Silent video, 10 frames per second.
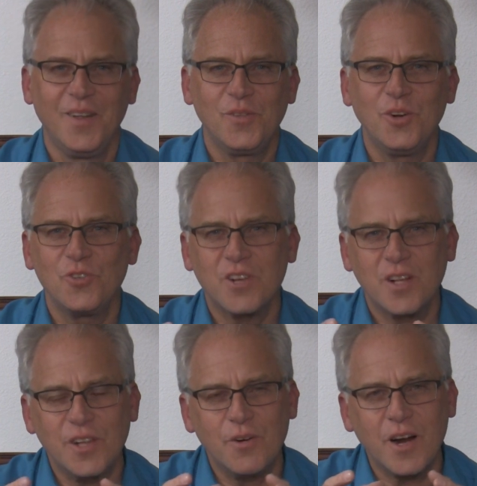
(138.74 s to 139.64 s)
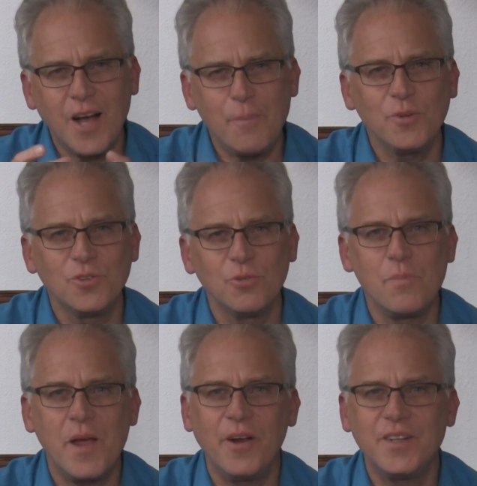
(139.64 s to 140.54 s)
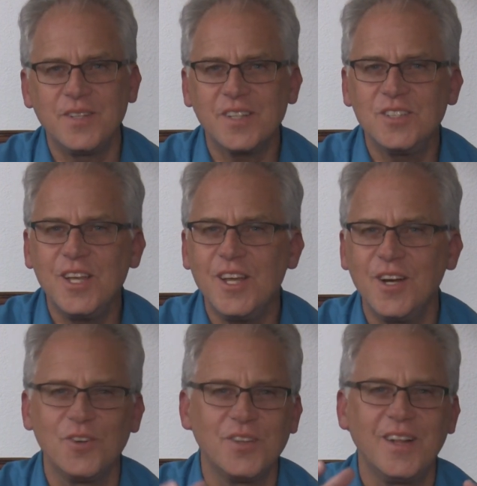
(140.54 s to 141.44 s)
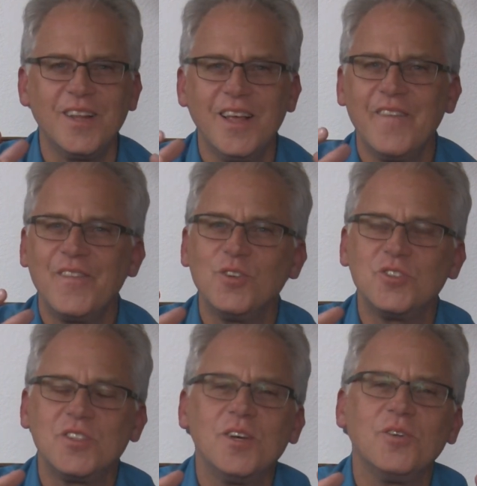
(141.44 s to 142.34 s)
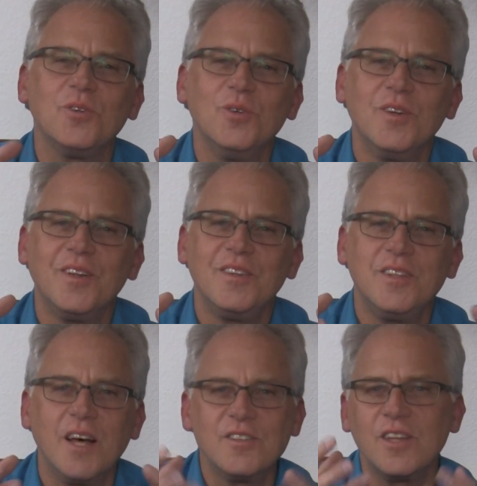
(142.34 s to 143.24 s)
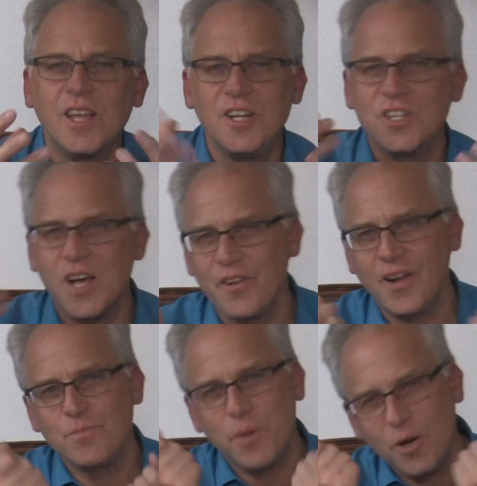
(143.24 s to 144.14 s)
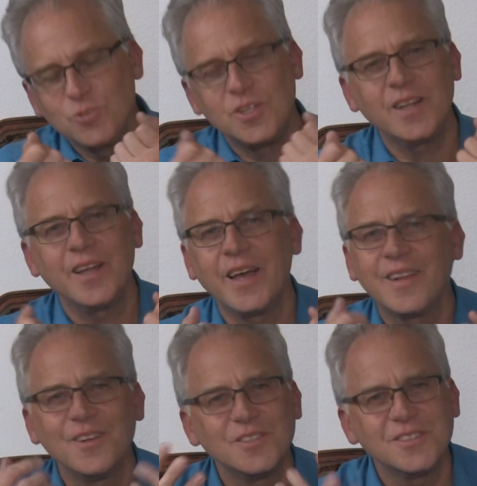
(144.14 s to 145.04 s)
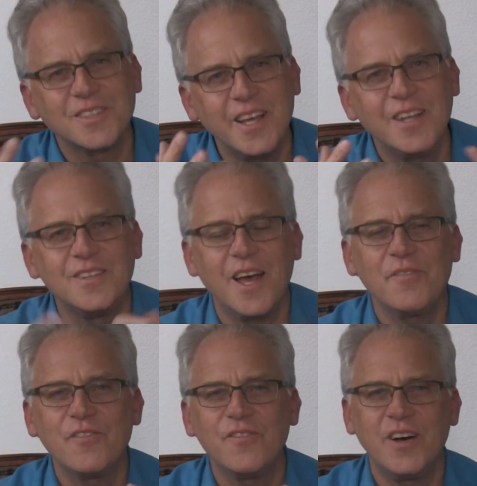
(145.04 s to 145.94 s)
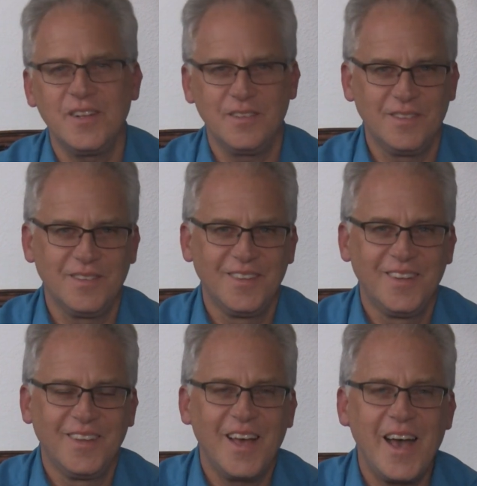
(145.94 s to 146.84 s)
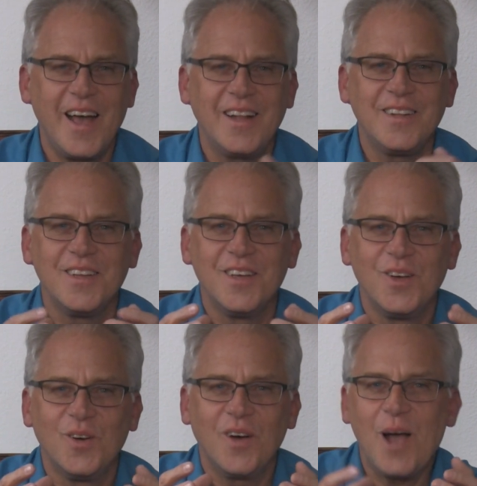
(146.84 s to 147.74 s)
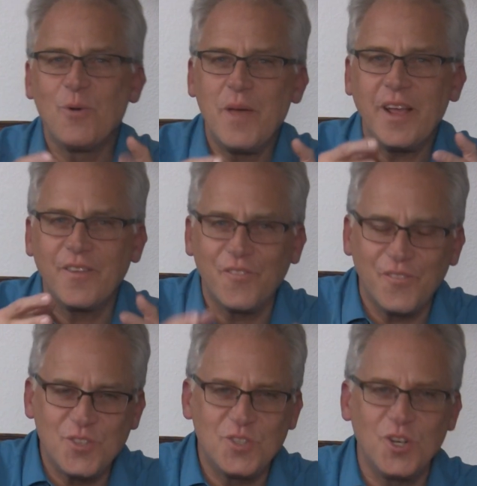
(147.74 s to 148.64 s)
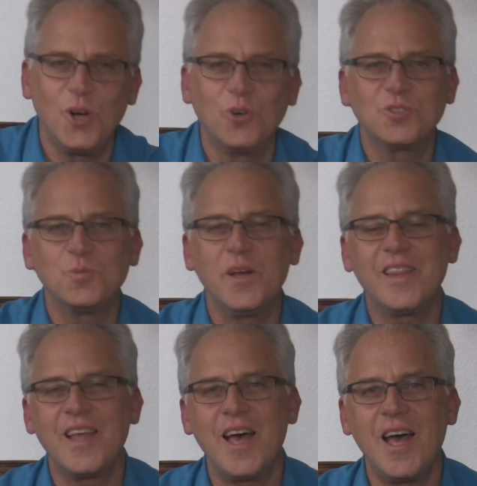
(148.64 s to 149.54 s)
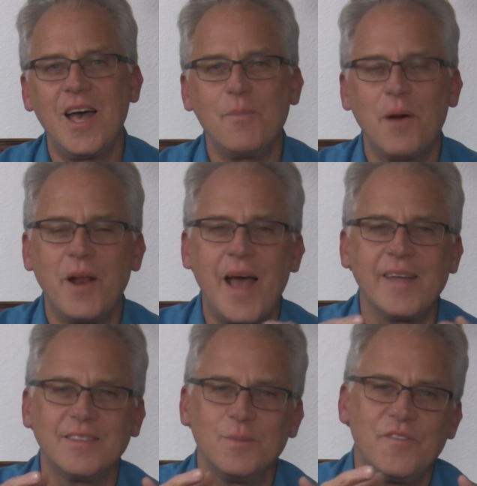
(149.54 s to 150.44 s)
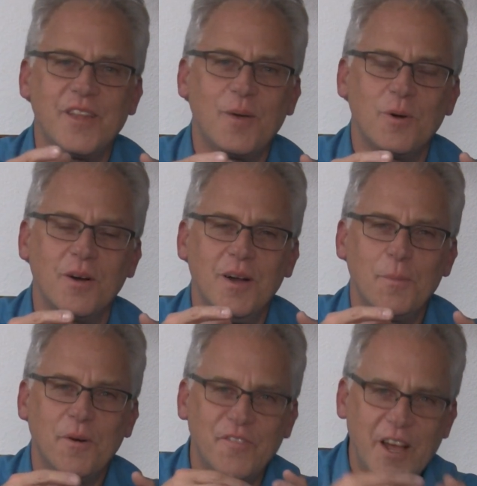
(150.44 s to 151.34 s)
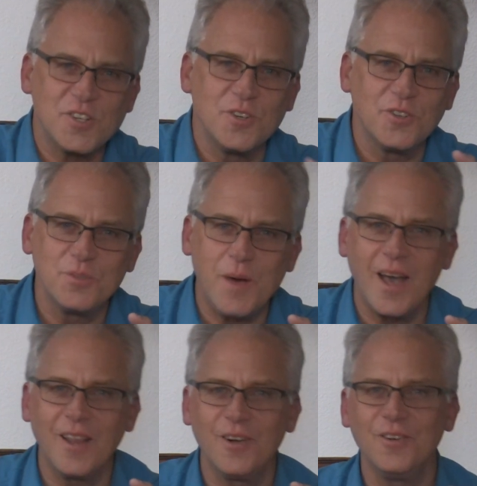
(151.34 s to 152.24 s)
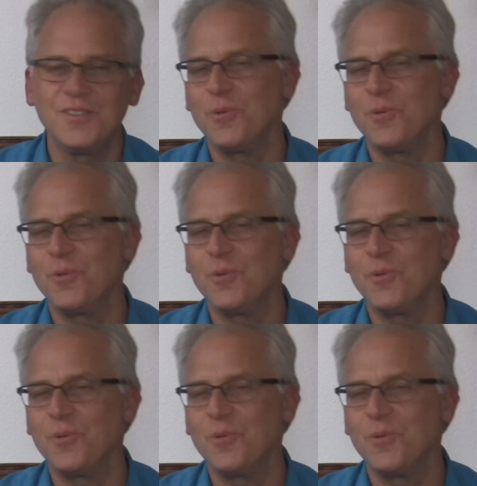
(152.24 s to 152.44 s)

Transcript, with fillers: There's, there are couples who were married 60 years and they're still nuzzling each other and posing like they're just kids having fun. And I would make jokes with them. I would ask them if they were professional smilers.